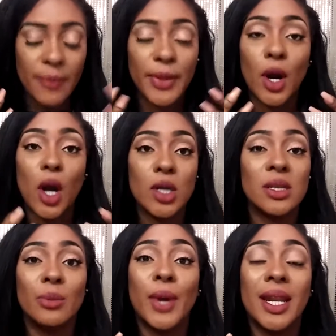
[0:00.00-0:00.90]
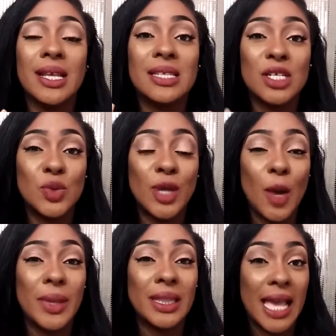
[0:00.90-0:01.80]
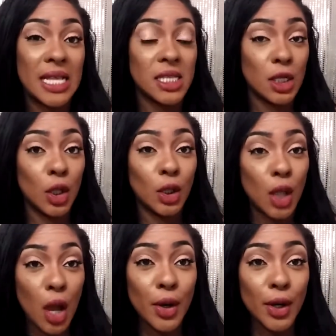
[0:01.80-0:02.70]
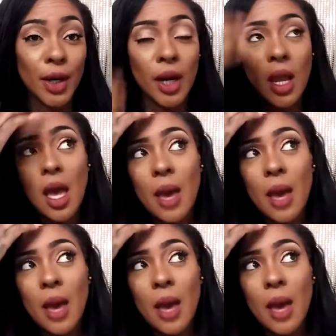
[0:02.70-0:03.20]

There are some products that do help it last longer,